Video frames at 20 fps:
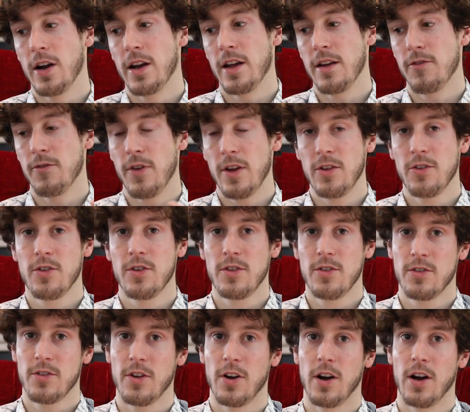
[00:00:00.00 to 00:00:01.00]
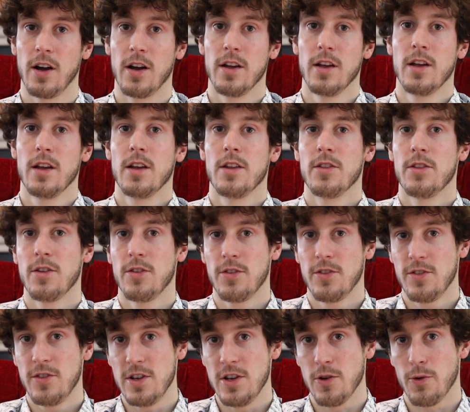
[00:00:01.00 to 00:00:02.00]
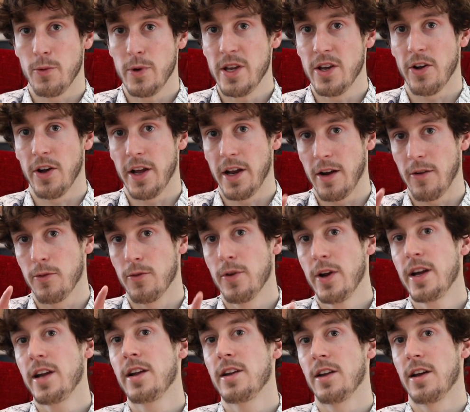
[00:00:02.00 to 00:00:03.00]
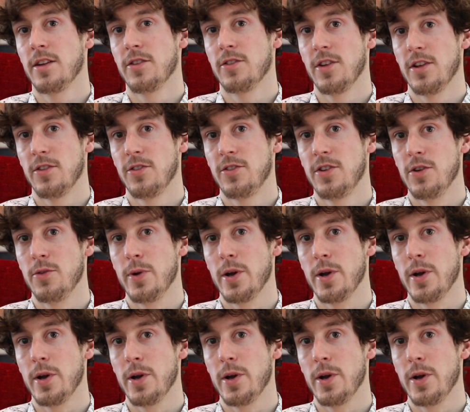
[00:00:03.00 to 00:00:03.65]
and I eventually saw the steel wheel, and I recognized that steel